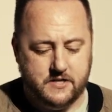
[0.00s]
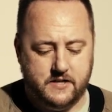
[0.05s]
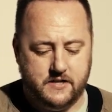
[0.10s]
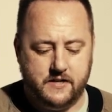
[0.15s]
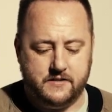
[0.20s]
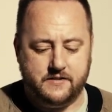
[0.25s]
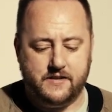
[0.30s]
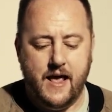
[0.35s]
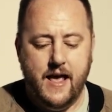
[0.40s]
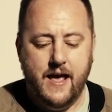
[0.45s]
to
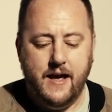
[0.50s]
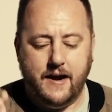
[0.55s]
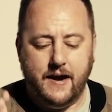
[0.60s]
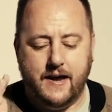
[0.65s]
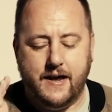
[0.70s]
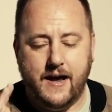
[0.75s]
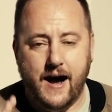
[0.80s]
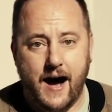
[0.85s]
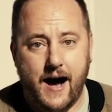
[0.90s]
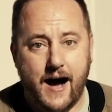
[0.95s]
this.
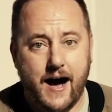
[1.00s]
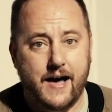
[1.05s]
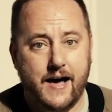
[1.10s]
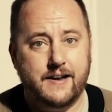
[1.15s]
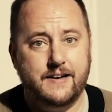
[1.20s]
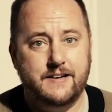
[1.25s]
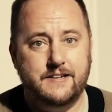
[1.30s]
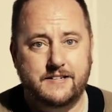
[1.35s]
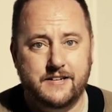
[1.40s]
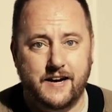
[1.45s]

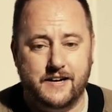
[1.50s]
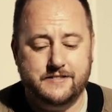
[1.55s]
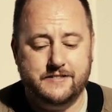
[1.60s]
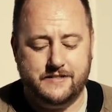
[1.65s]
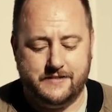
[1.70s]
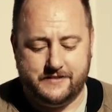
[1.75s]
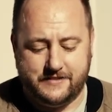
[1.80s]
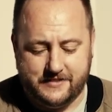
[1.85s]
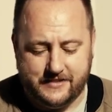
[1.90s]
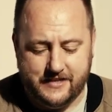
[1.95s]
God
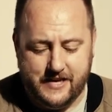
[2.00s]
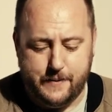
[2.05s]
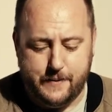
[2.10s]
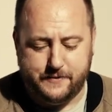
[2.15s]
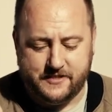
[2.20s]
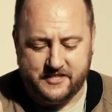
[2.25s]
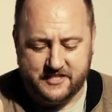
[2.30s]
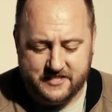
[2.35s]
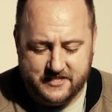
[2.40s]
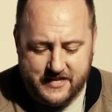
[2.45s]
doesn't skip
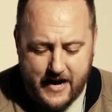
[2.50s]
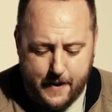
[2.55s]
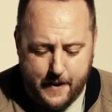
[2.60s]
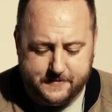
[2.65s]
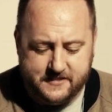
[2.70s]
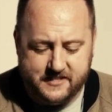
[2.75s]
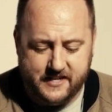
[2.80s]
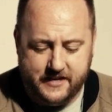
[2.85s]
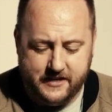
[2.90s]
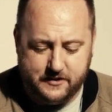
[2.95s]

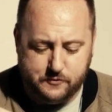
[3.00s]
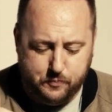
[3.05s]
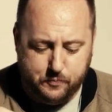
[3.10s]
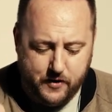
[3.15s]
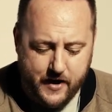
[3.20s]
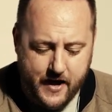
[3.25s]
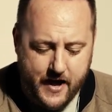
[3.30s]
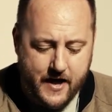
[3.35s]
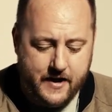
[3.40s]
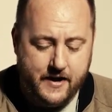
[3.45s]
steps in his
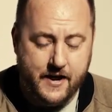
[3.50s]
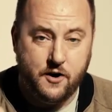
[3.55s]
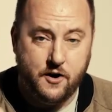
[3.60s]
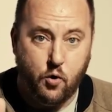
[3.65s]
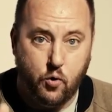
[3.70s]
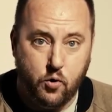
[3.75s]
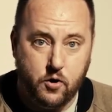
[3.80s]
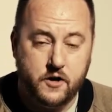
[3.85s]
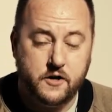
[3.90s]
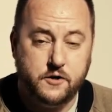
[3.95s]
plan in
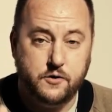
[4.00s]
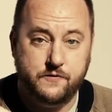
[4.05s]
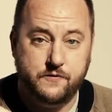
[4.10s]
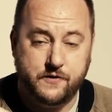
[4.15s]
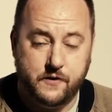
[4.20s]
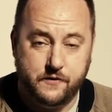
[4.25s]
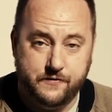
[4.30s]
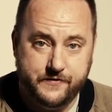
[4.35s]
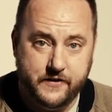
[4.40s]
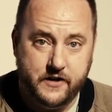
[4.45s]
order to
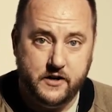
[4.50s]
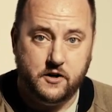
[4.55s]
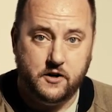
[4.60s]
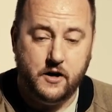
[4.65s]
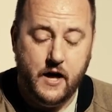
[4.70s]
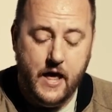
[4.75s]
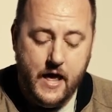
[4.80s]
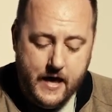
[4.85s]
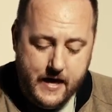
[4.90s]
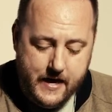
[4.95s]

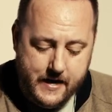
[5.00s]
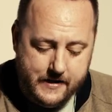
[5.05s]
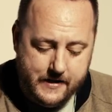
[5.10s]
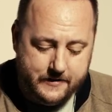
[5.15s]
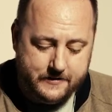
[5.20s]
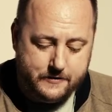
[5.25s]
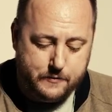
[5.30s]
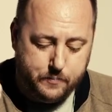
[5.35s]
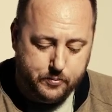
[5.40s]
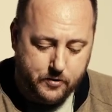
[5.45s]
fulfill
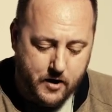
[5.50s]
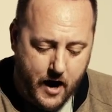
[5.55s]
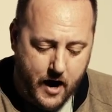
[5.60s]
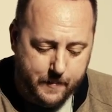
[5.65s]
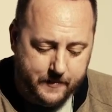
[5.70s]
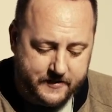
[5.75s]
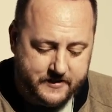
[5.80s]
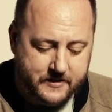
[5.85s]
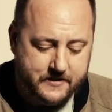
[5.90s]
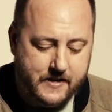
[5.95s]
his
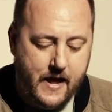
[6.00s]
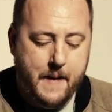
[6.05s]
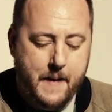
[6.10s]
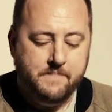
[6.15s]
promises.